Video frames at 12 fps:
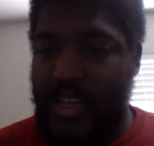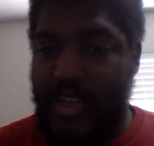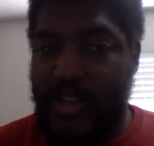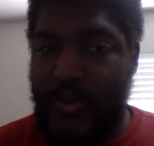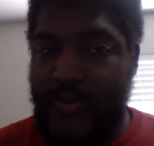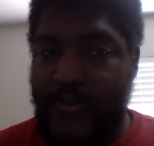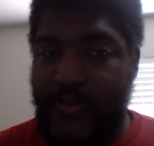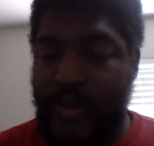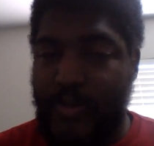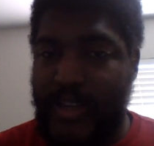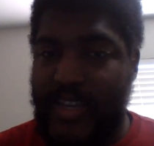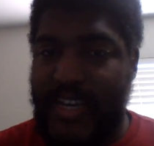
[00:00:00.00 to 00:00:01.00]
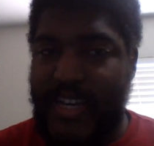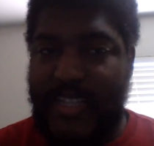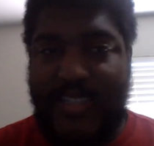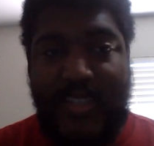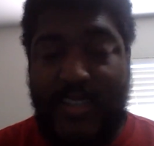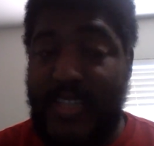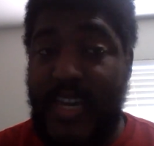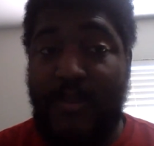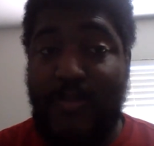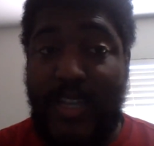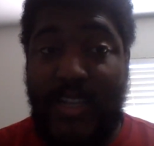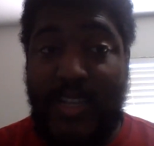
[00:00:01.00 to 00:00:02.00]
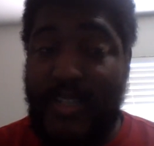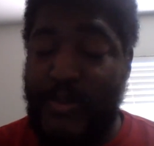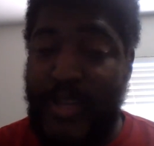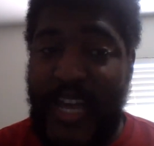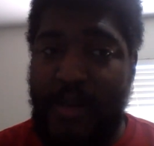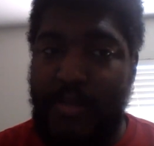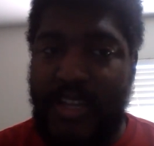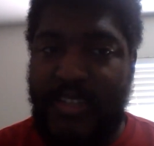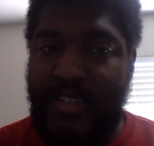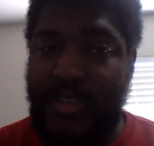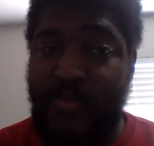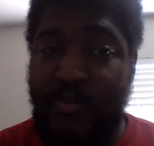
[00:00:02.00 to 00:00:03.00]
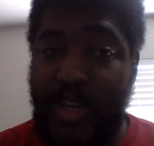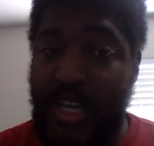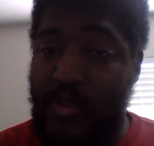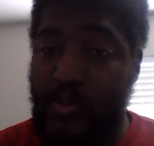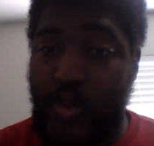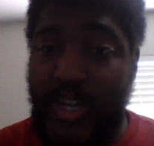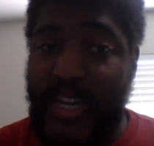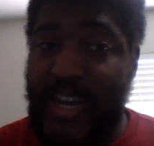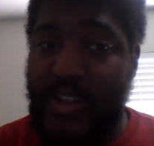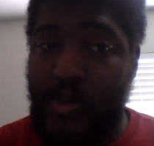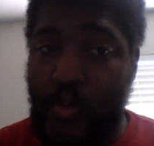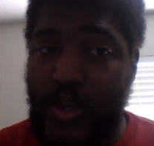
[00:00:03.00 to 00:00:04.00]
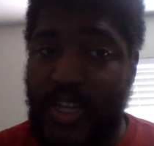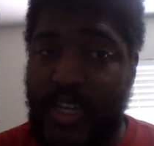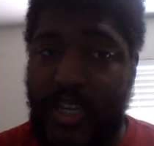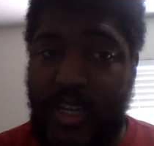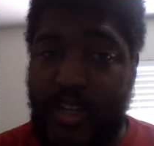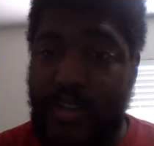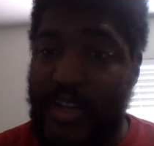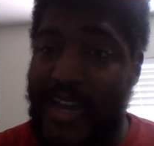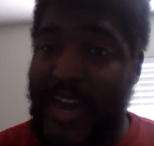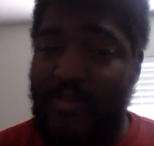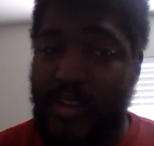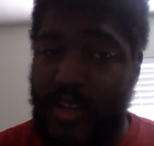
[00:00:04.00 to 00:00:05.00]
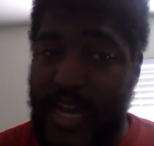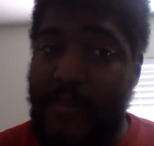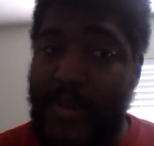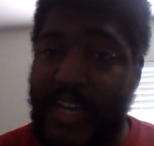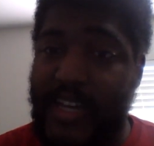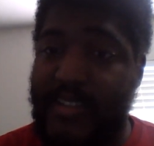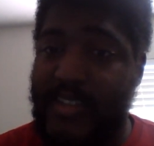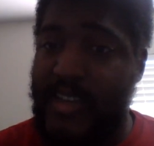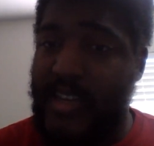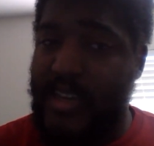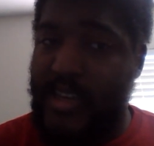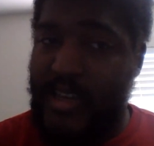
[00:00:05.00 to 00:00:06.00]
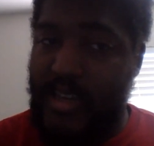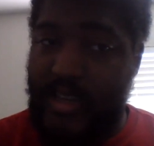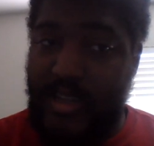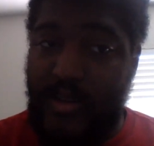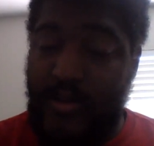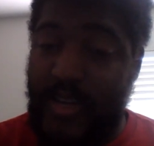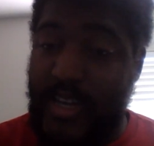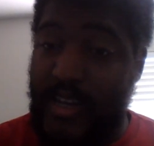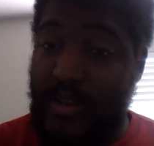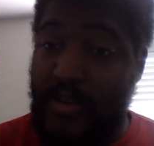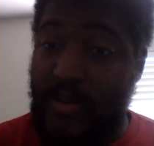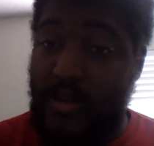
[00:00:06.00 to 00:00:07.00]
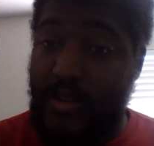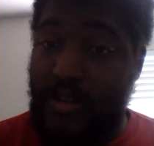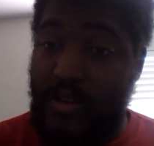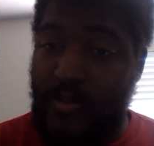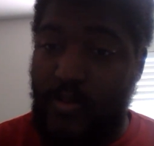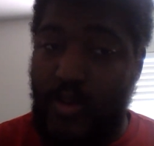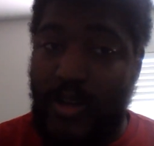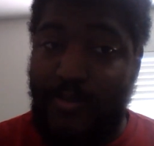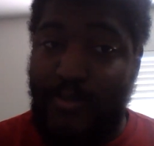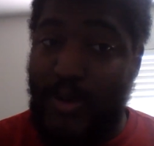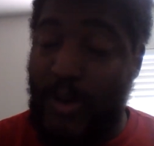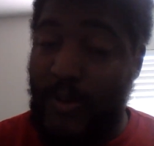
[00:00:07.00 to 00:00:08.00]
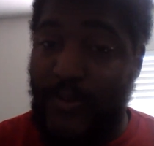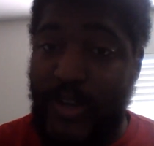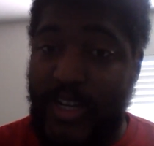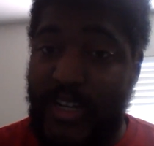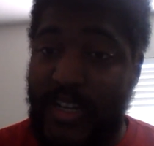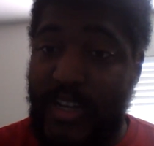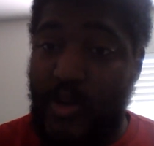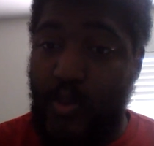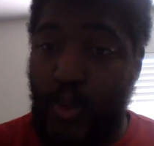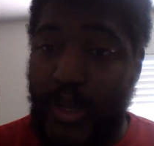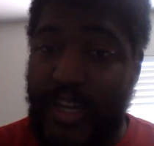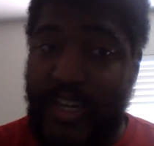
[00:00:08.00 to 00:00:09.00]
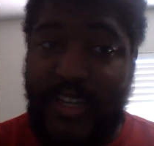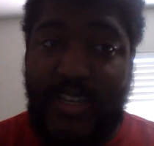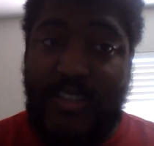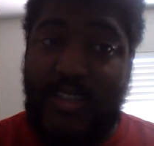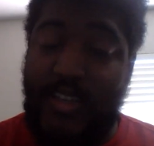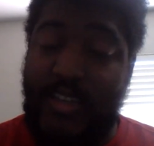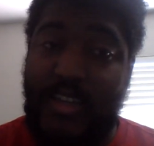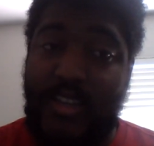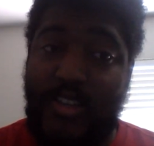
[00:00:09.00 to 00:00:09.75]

you know, for the Buckeyes. The same thing that has been happening to them week after week. You know, they have to dominate you know, and what perfect way to